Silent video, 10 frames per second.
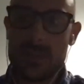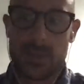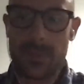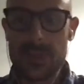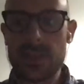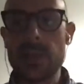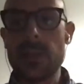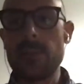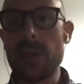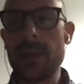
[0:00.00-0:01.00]
is basically
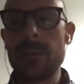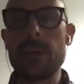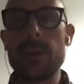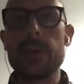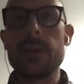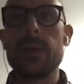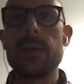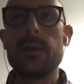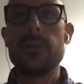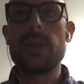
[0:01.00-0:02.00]
a bank, but
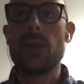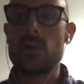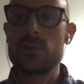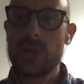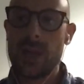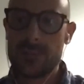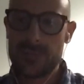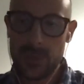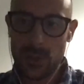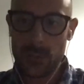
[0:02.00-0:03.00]
they also have
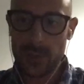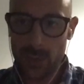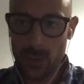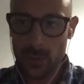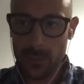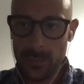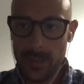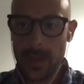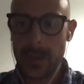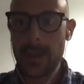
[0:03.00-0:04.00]
their own
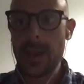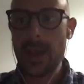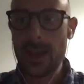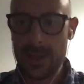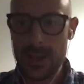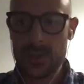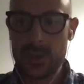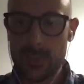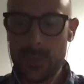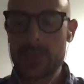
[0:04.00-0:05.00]

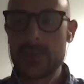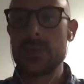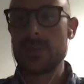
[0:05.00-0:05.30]
ideation process,